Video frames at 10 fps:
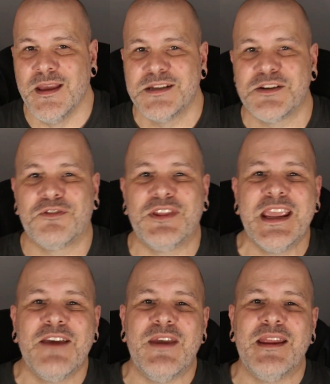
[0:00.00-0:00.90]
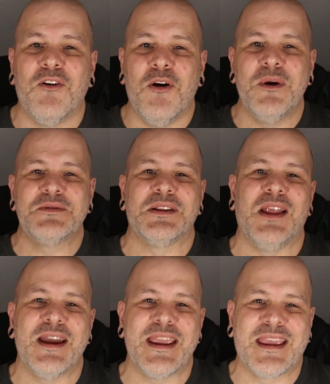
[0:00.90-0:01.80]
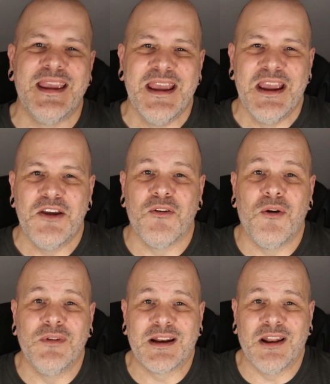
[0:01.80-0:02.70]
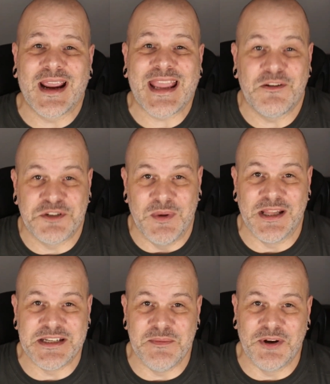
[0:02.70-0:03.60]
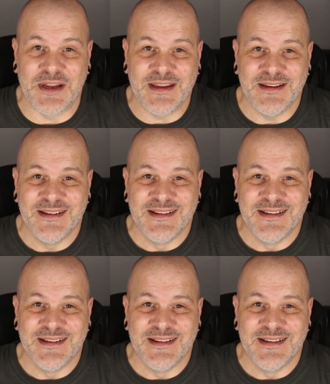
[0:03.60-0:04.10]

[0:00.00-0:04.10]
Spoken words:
So think of it almost like your own little accountability buddy.